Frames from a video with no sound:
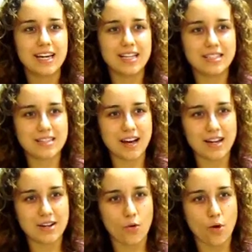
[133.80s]
It's
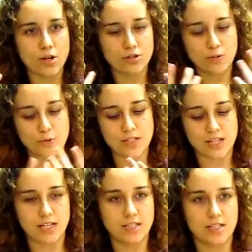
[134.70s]
not
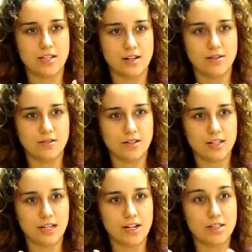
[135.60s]
100%, you know,
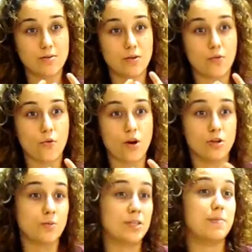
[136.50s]
it doesn't
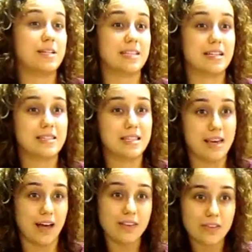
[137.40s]
100% make sense
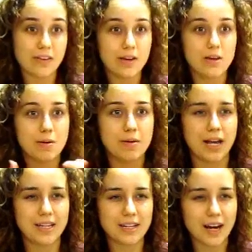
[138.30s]
yet, but
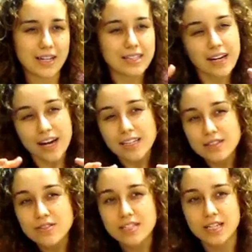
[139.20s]
I can
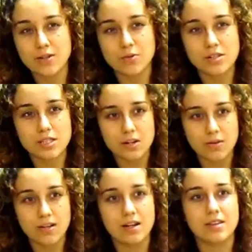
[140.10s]
kind of see where it's
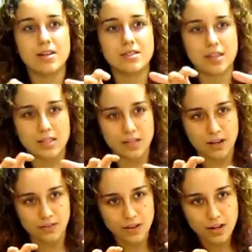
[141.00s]
going, and I think it's the
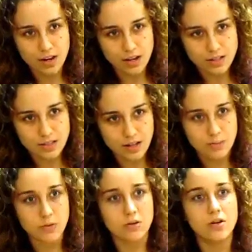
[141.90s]
idea of
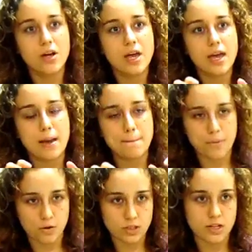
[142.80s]
ensemble,
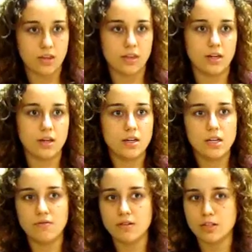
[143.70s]
impose nothing.
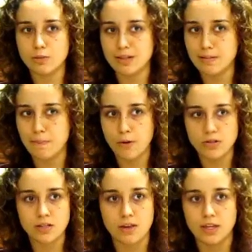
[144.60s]
Even in the space,
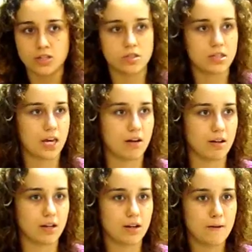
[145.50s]
impose nothing, just
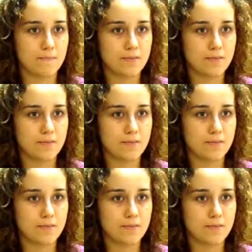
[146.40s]
carry it.